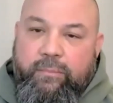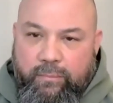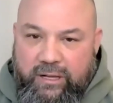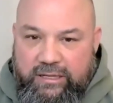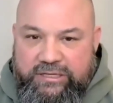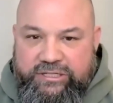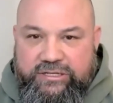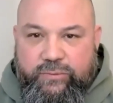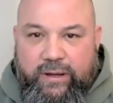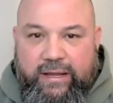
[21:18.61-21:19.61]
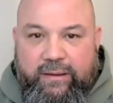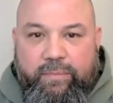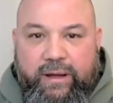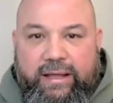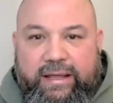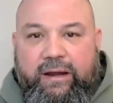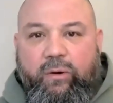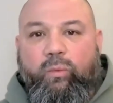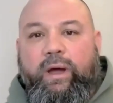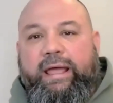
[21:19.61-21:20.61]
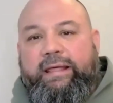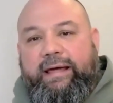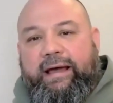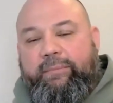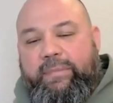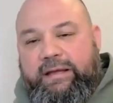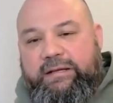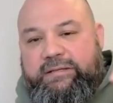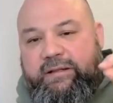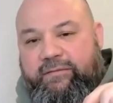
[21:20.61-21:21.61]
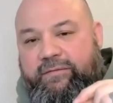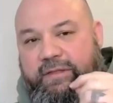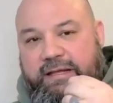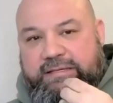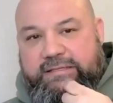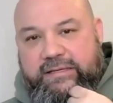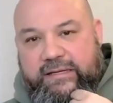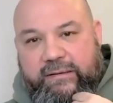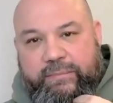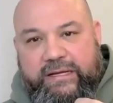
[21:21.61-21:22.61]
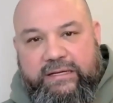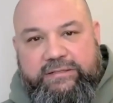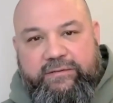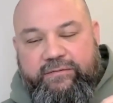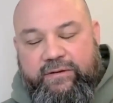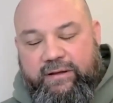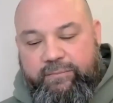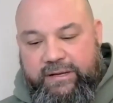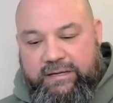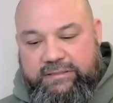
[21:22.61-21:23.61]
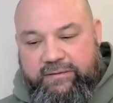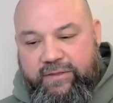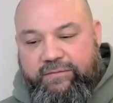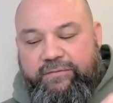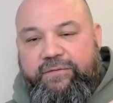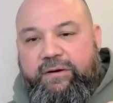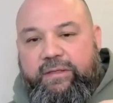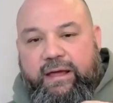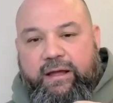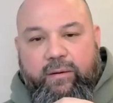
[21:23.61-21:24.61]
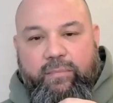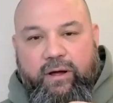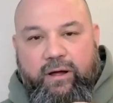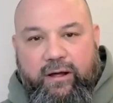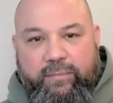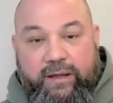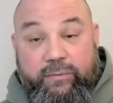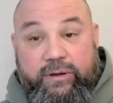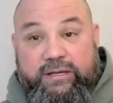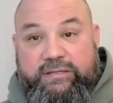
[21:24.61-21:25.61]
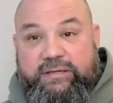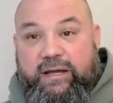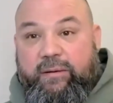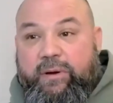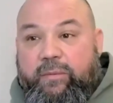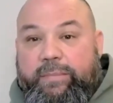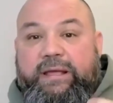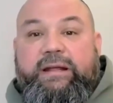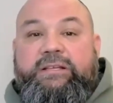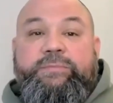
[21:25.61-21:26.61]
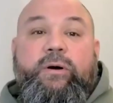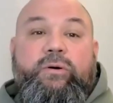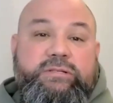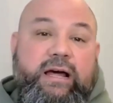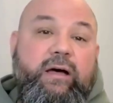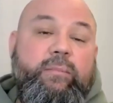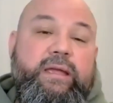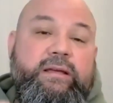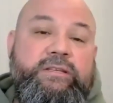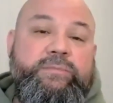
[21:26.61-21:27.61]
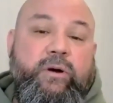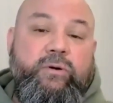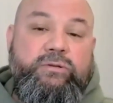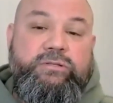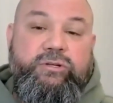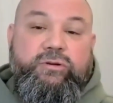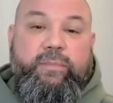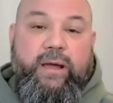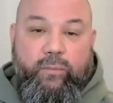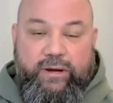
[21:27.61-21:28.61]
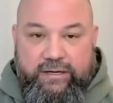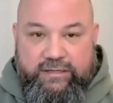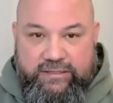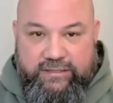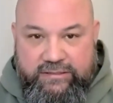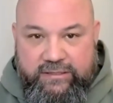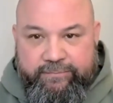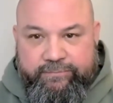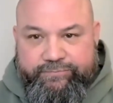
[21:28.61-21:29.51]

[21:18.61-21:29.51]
malicious way, but in a way that because of this because of because of the fear that got brought up it was about being exposed i'll be exposed due to my weaknesses